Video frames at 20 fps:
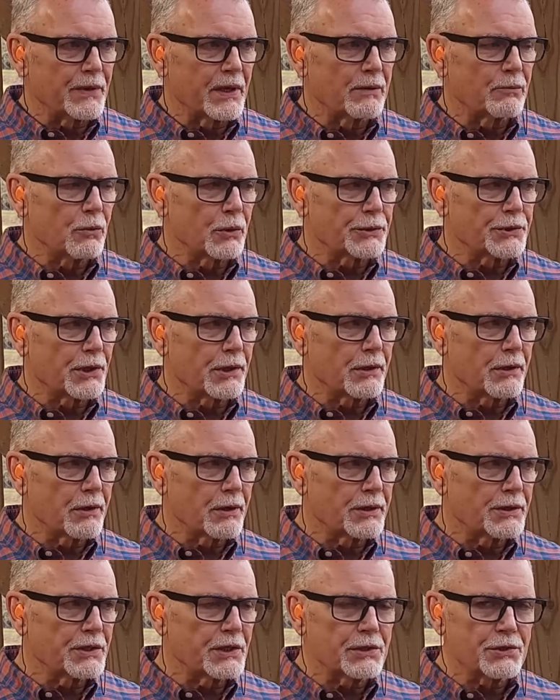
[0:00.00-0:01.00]
then we'll turn
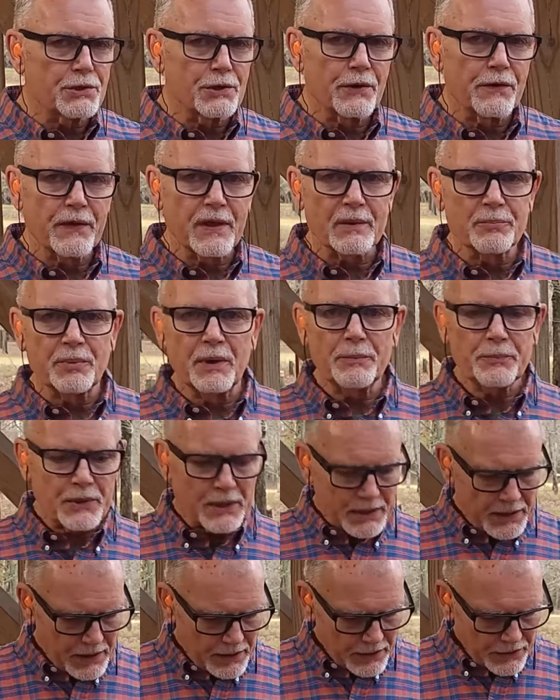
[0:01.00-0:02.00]
our attention to that
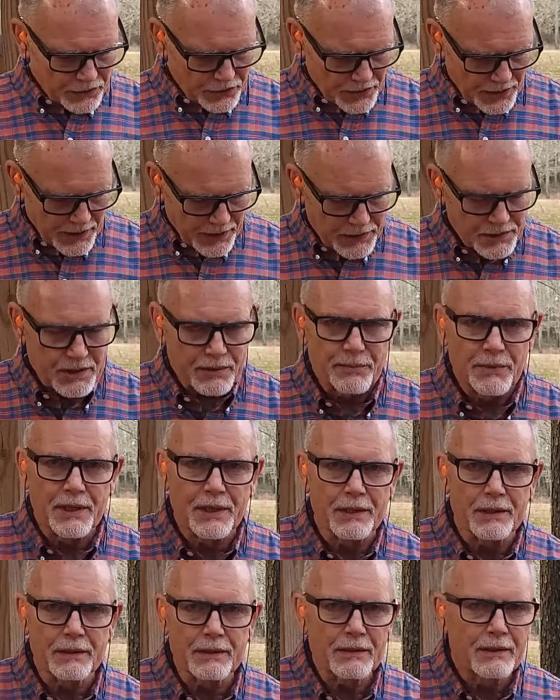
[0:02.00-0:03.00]
pumpkin here in just a
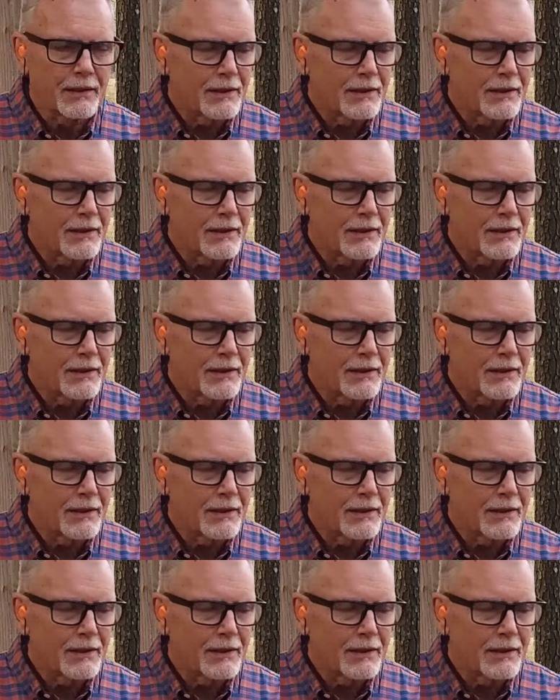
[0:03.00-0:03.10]
minute.